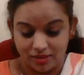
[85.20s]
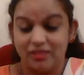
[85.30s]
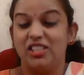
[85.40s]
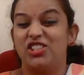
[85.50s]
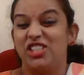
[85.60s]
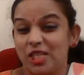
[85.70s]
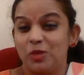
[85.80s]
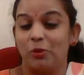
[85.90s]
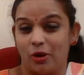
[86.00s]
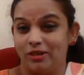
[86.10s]
the chess
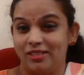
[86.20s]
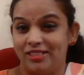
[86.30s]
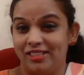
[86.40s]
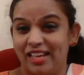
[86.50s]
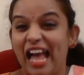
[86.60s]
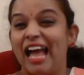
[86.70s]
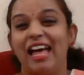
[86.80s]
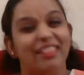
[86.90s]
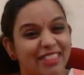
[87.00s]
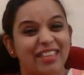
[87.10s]
prodigy.
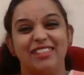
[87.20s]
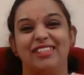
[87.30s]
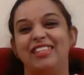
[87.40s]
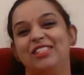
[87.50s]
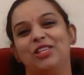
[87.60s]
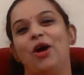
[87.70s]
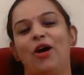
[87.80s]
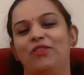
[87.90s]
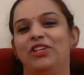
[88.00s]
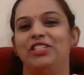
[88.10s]
And this is
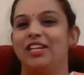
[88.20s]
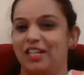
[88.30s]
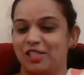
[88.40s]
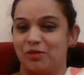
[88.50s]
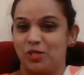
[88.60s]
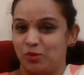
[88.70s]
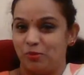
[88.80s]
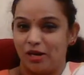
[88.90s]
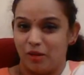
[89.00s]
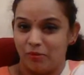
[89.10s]
your Vijay Lakshmi
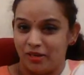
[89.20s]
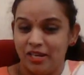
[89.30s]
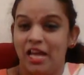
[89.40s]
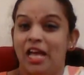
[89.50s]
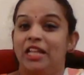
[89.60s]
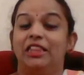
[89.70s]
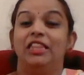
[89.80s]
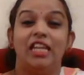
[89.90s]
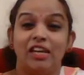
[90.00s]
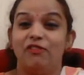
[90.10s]
Subbaraman,
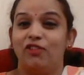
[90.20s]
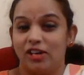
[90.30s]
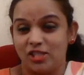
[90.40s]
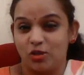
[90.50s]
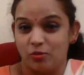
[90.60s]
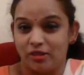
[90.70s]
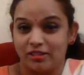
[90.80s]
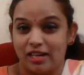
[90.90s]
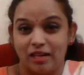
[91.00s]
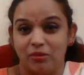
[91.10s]
the first woman
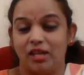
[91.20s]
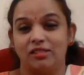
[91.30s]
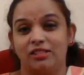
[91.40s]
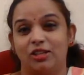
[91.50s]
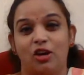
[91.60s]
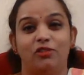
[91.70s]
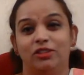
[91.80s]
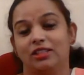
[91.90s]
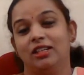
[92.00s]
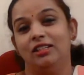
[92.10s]
grandmaster of our
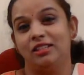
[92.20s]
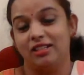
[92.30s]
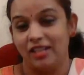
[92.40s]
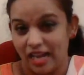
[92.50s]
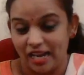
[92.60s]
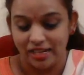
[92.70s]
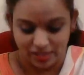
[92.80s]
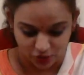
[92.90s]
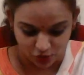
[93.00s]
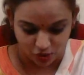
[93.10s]
country and
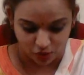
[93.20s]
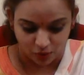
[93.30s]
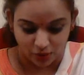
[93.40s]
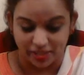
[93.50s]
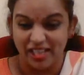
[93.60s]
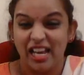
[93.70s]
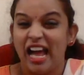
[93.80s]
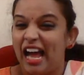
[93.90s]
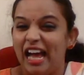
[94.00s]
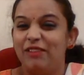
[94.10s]
Arjuna awardee.
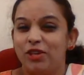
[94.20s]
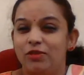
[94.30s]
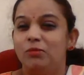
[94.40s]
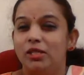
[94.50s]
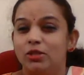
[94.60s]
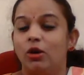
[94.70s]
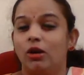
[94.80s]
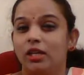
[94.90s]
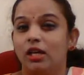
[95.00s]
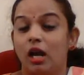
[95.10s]
And we will be
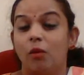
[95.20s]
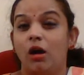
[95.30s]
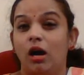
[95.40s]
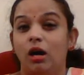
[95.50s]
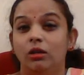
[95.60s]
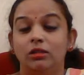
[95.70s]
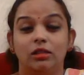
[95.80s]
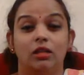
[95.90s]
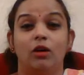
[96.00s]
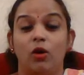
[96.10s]
talking about
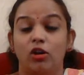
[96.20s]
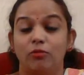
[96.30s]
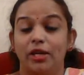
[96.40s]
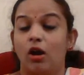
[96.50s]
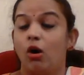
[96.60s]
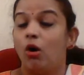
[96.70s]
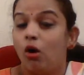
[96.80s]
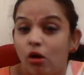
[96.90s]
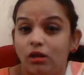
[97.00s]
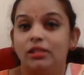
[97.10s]
one of my
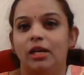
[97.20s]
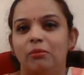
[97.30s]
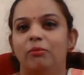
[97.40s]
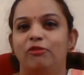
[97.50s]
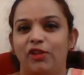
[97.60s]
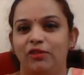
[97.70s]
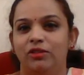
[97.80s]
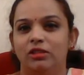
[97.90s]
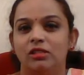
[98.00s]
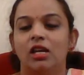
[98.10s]
all-time
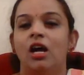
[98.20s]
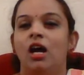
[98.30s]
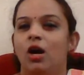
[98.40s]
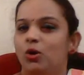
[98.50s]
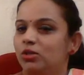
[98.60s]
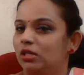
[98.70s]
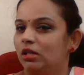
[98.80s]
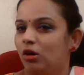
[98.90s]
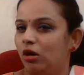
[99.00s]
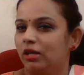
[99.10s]
favorites, Jose
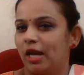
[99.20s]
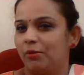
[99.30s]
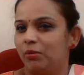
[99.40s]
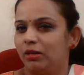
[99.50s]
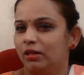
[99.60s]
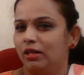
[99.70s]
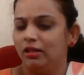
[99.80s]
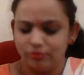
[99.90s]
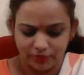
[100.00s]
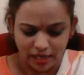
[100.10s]
Raul Capablanca.
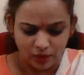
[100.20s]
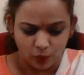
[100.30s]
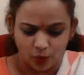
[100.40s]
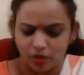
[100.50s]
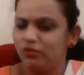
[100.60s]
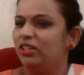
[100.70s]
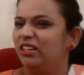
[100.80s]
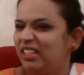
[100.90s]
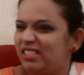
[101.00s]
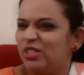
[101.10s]
And one of the
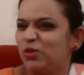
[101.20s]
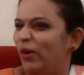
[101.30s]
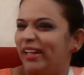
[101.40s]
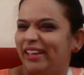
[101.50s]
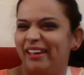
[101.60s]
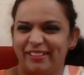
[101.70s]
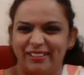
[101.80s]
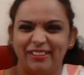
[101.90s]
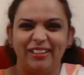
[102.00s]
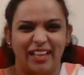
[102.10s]
reasons why I
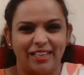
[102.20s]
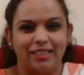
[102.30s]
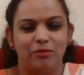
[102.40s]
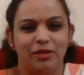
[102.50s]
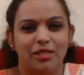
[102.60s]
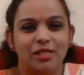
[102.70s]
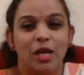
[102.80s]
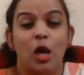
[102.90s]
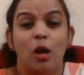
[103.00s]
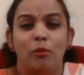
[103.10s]
really like him is
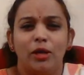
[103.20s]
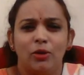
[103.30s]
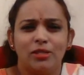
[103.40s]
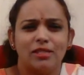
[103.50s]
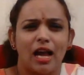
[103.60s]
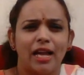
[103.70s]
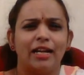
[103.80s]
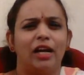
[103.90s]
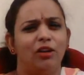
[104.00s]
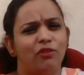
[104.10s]
because I
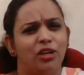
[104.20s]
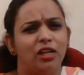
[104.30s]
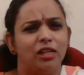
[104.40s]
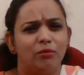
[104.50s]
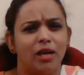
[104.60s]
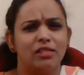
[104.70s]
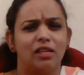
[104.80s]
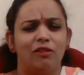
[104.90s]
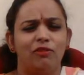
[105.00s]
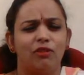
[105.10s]
kind of relate
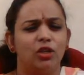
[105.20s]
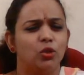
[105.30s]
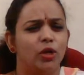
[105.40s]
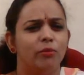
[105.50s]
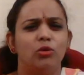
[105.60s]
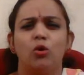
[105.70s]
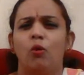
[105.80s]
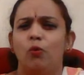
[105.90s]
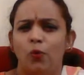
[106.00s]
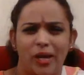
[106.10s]
myself to him to a
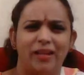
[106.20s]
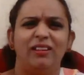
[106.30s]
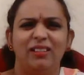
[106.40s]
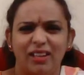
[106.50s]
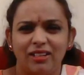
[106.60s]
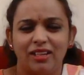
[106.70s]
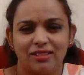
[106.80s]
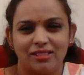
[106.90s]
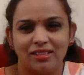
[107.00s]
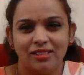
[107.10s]
very great
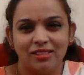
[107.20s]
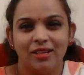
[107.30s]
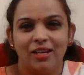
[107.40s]
extent.